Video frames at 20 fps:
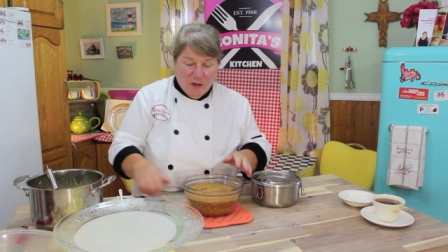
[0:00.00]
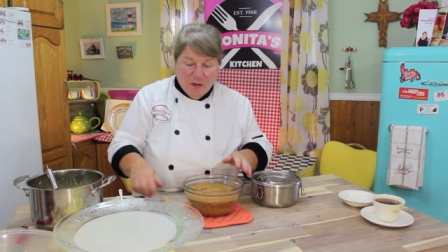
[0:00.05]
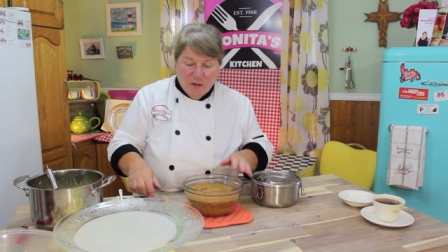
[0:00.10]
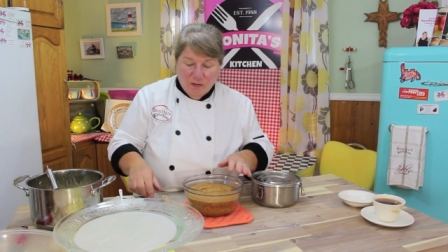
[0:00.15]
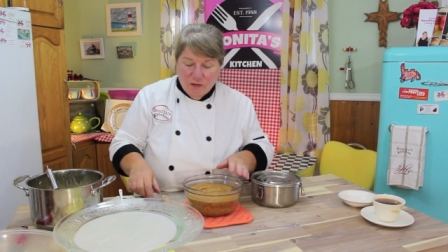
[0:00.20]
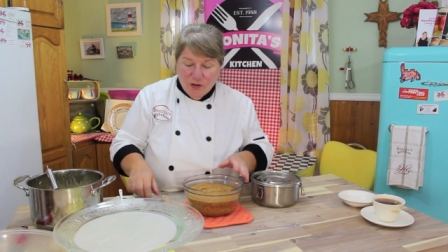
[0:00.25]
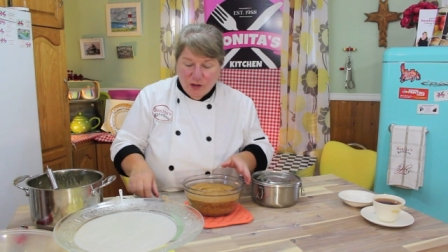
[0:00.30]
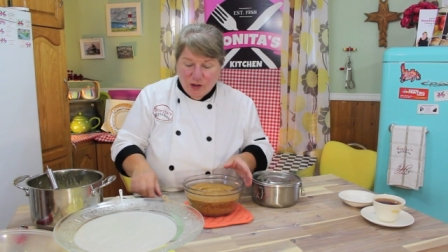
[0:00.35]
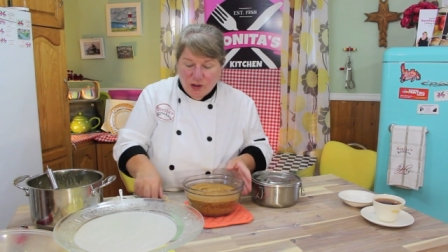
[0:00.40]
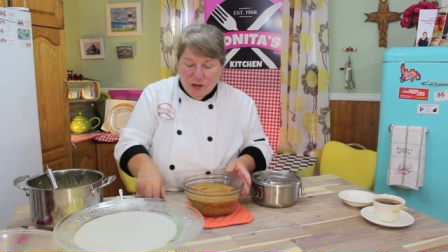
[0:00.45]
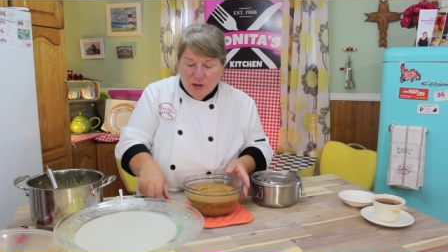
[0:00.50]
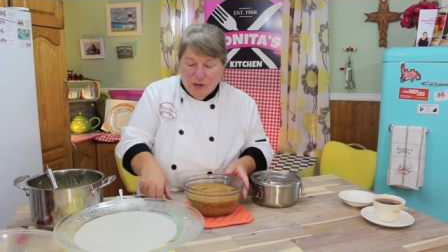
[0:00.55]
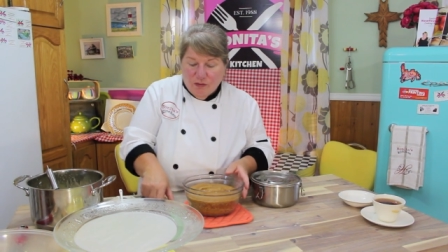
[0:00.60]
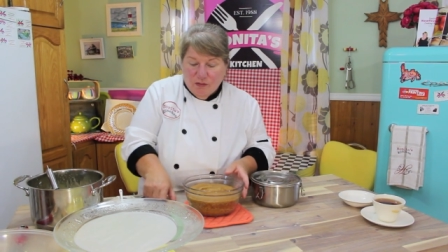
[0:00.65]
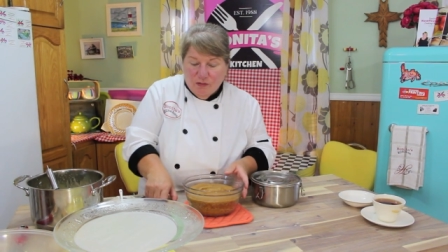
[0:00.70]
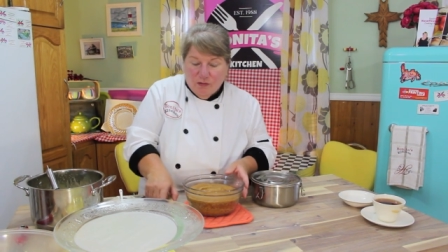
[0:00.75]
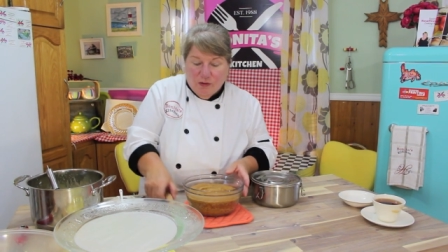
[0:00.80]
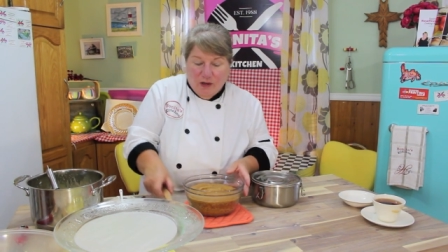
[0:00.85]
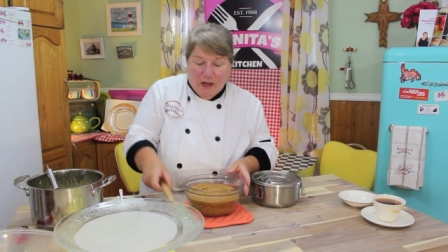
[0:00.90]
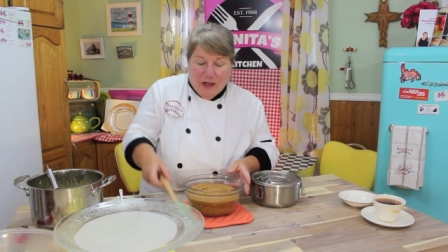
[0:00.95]
going
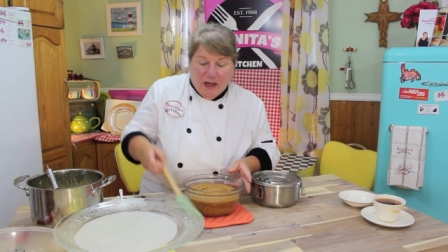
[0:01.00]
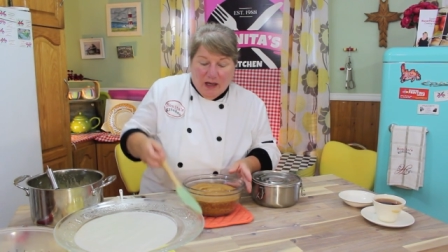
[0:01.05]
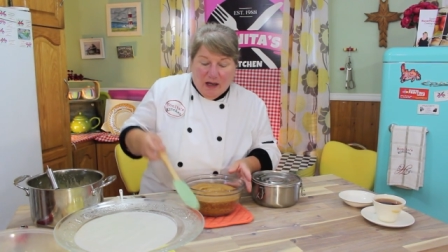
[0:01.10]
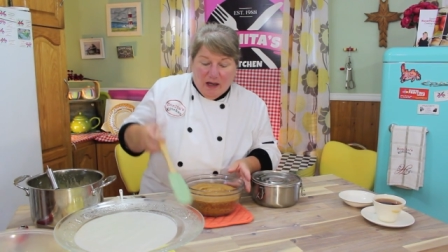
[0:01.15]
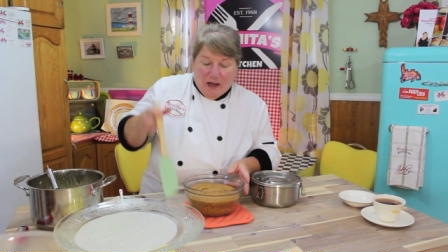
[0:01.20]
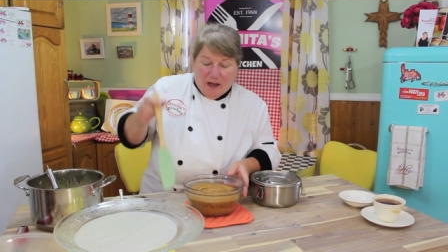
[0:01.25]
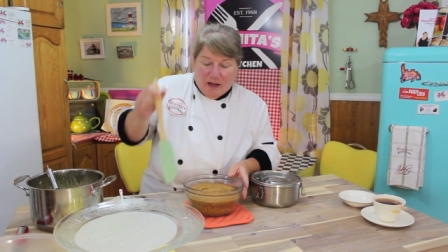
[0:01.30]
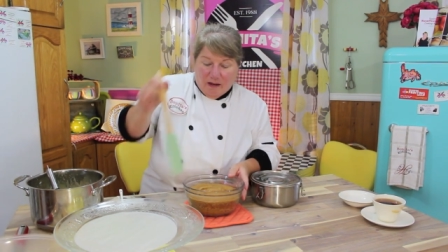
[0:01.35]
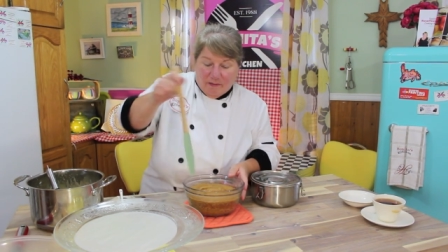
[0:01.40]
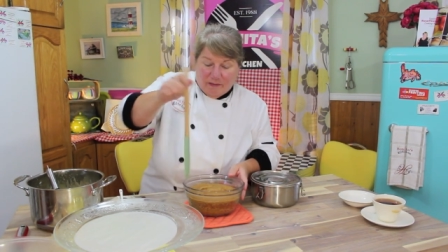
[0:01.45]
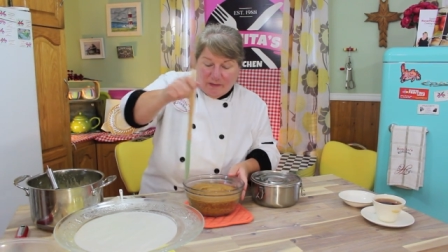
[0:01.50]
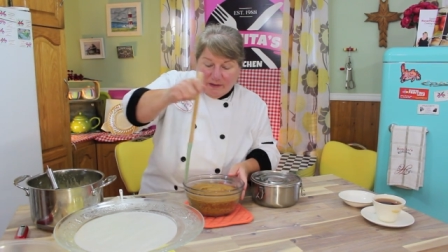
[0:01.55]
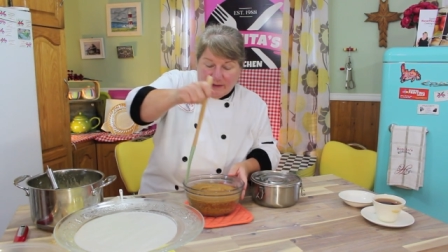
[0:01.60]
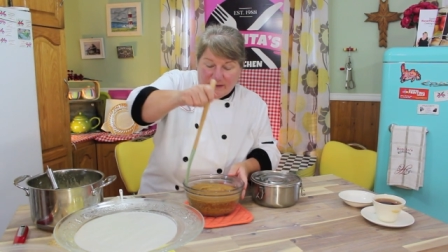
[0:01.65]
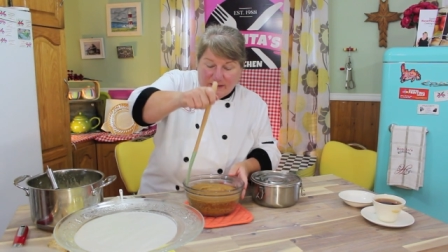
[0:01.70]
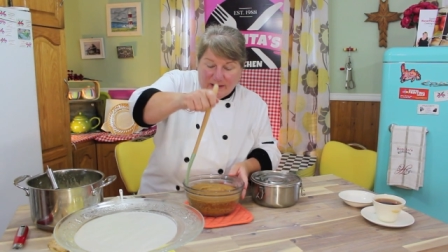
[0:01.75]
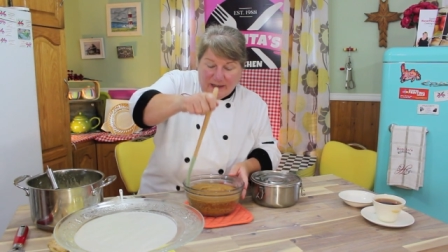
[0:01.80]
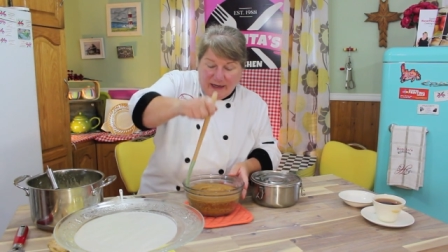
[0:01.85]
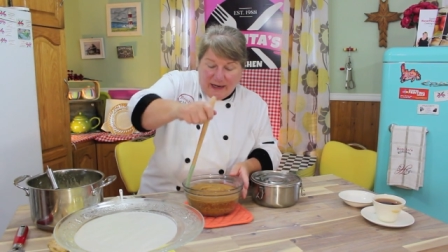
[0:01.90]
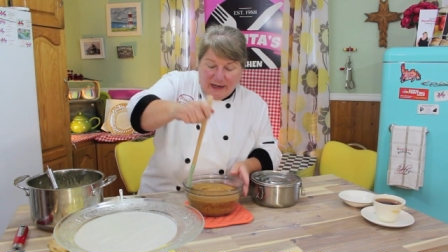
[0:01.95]
to uh,
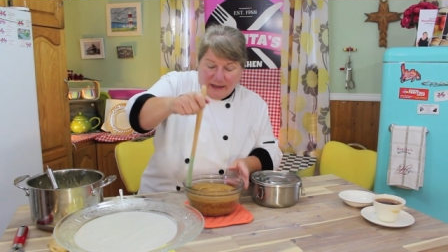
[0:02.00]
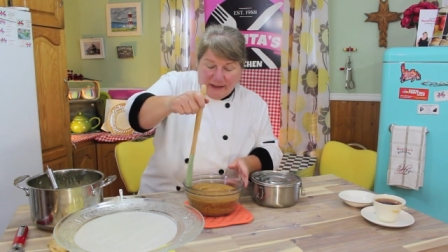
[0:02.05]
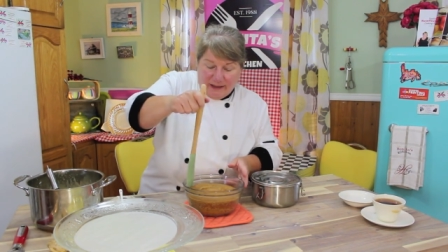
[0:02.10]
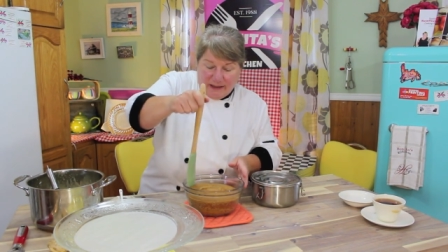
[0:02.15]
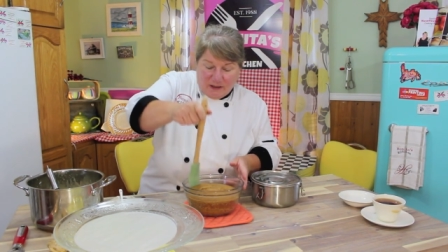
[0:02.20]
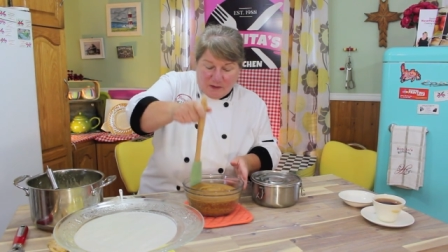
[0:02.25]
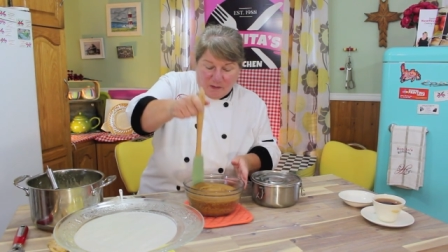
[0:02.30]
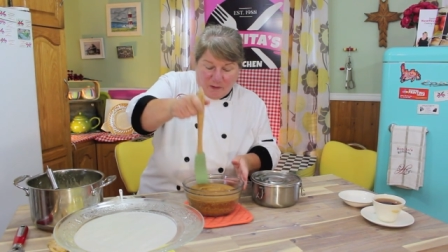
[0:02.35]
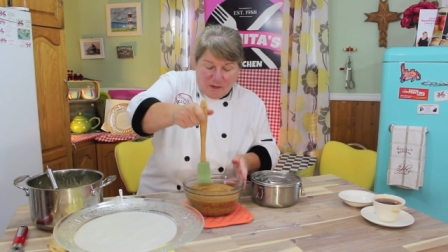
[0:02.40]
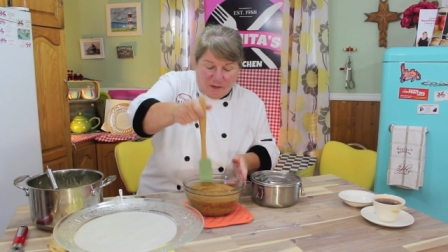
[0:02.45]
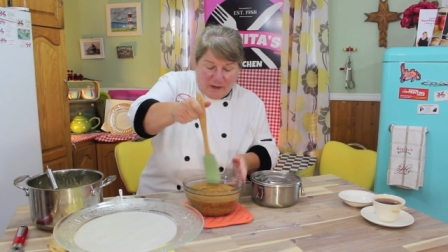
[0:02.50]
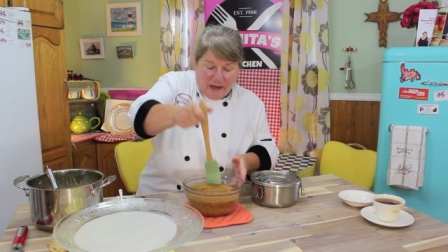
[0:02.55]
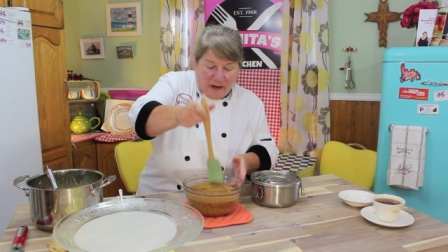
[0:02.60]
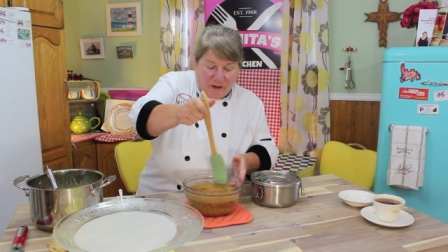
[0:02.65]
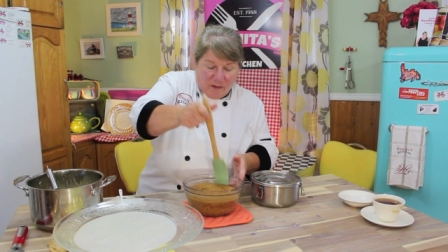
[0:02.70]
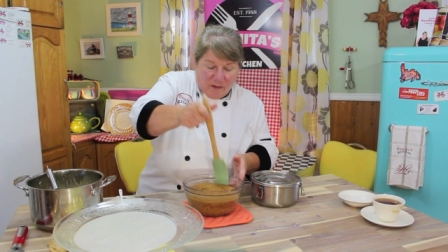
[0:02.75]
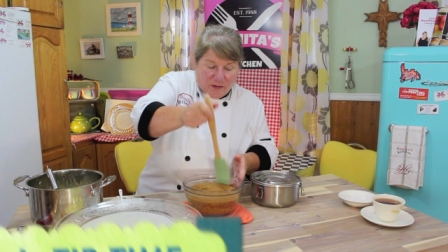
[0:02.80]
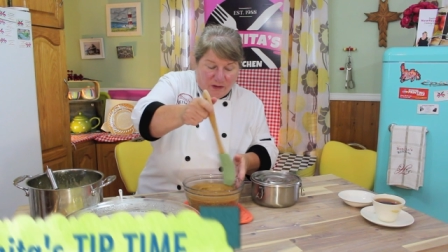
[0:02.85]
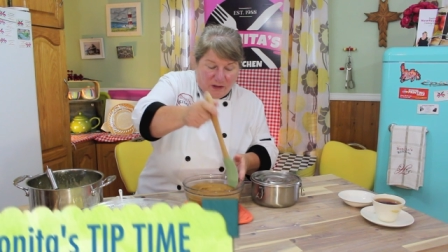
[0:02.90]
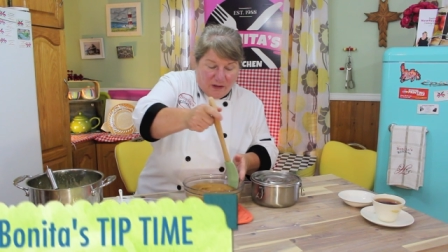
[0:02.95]
take this one
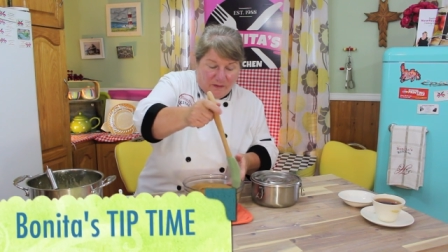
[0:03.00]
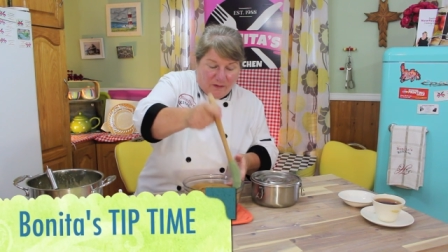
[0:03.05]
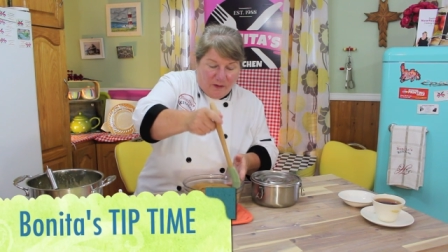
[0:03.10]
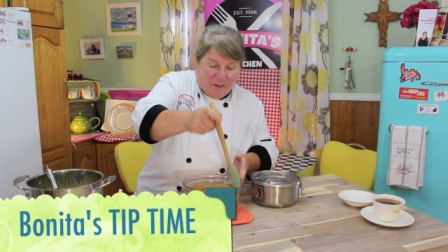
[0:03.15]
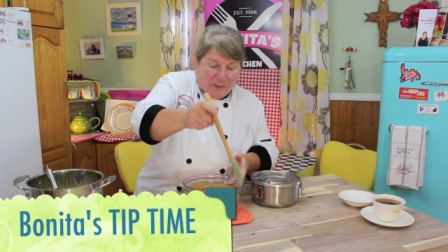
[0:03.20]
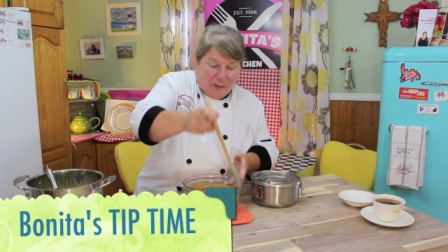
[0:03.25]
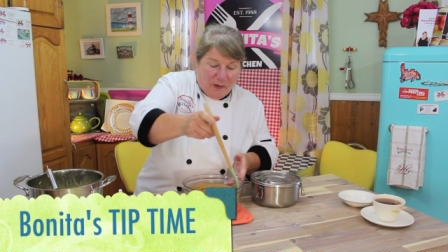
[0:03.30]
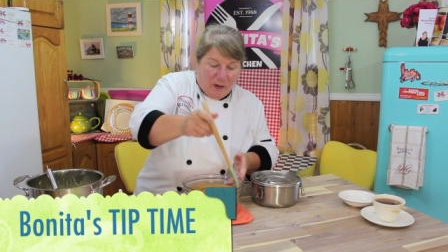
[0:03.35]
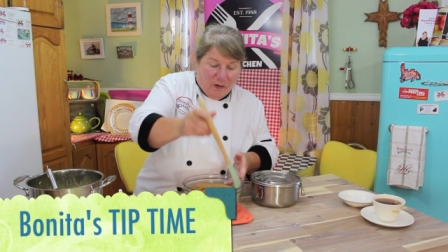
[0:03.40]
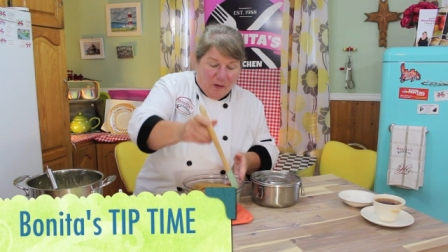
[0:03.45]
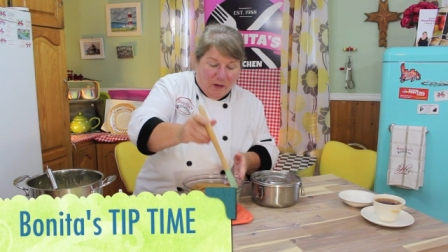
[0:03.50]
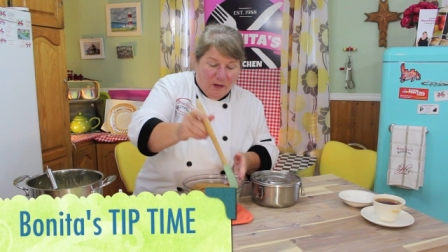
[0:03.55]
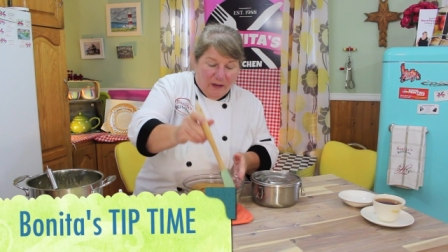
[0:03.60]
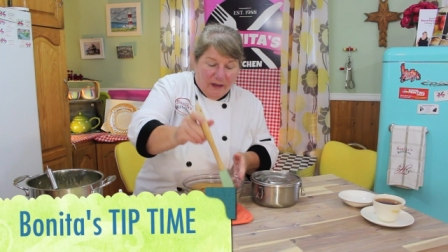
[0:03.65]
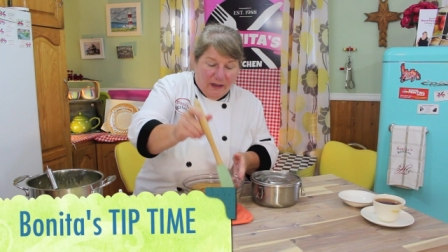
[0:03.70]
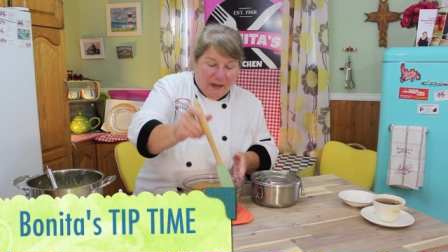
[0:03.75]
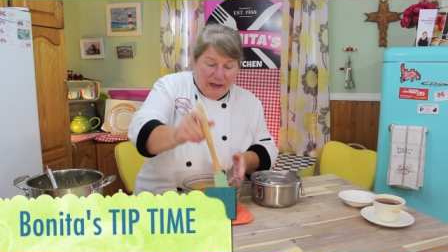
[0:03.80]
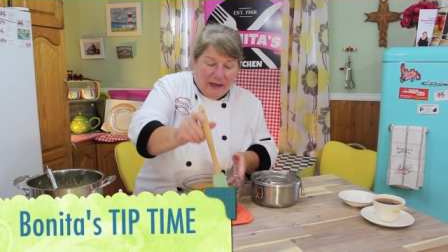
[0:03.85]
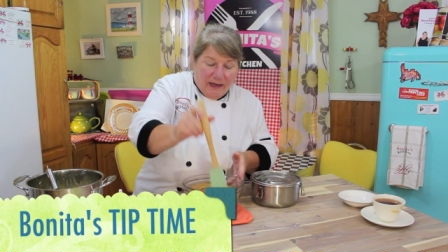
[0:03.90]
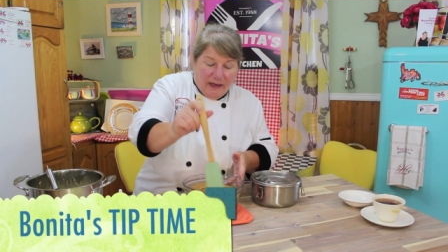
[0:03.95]
out of the
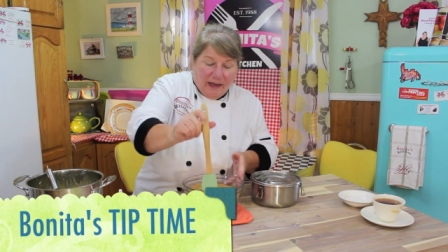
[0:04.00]
bowl